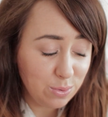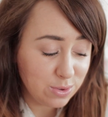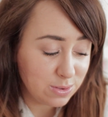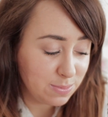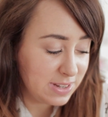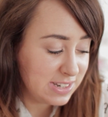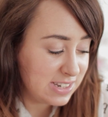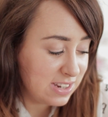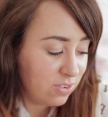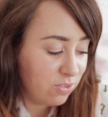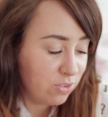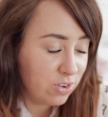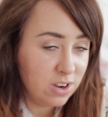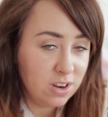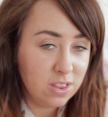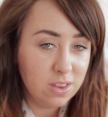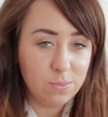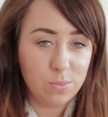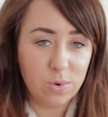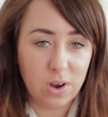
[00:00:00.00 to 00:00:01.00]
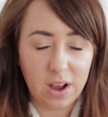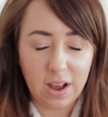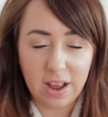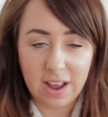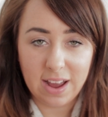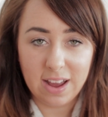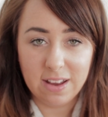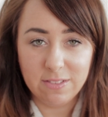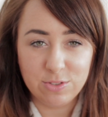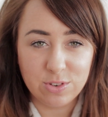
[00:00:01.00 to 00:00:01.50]
It was a bit different than what
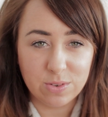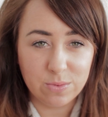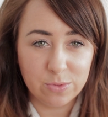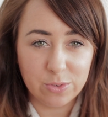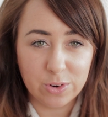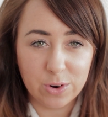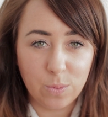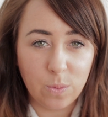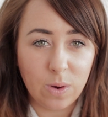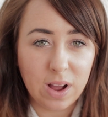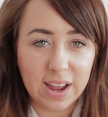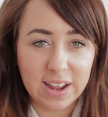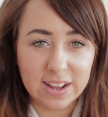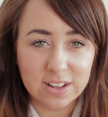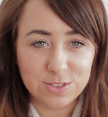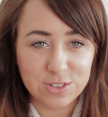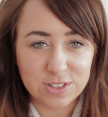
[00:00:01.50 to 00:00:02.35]
I've done for a while,